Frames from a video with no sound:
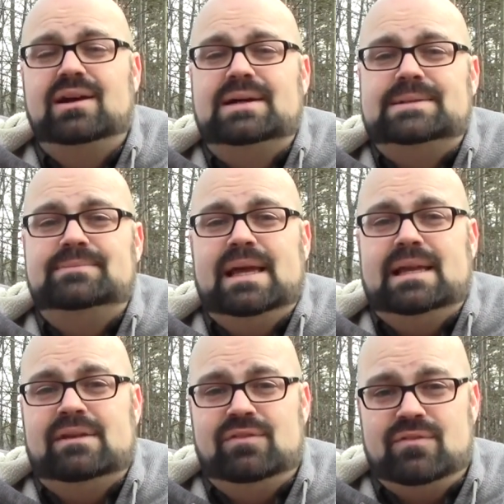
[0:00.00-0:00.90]
Um,
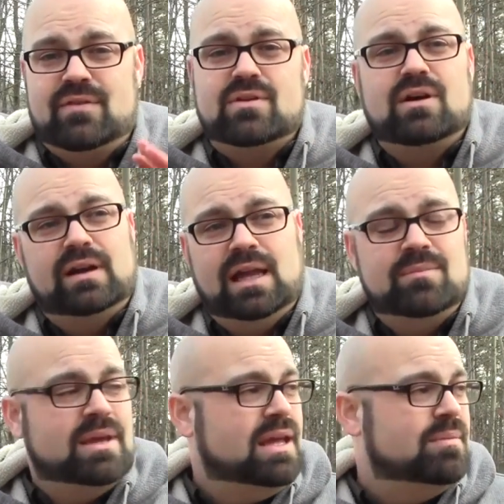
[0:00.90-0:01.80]
and if you've ever gone
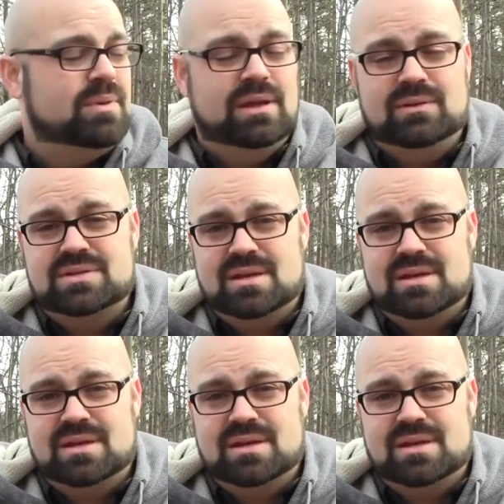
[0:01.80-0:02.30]
hammock camping, you know,